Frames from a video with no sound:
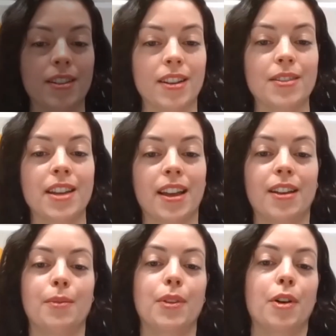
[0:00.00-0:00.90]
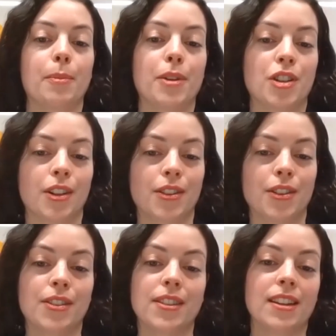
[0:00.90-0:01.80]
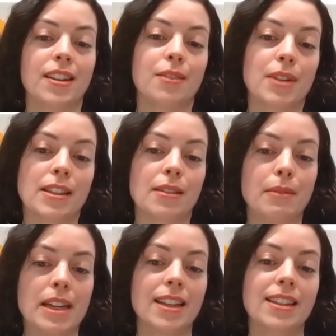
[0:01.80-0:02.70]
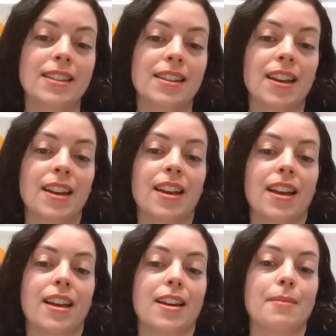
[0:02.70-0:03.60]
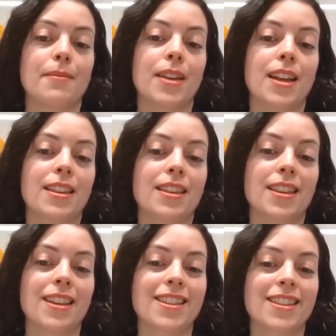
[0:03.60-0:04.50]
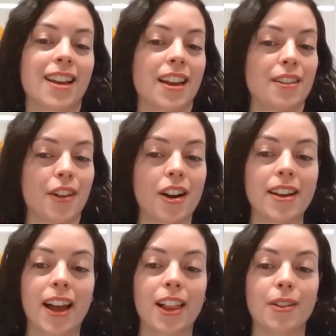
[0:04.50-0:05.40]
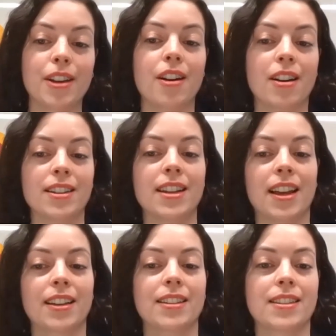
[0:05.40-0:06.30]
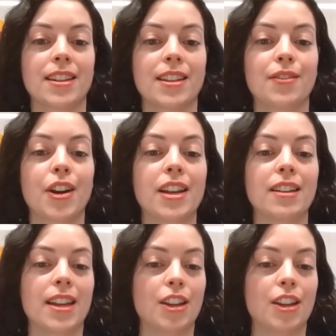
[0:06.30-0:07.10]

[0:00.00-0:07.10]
on downtown with homeless shelters in recent weeks. In this kind of art gallery context, it's very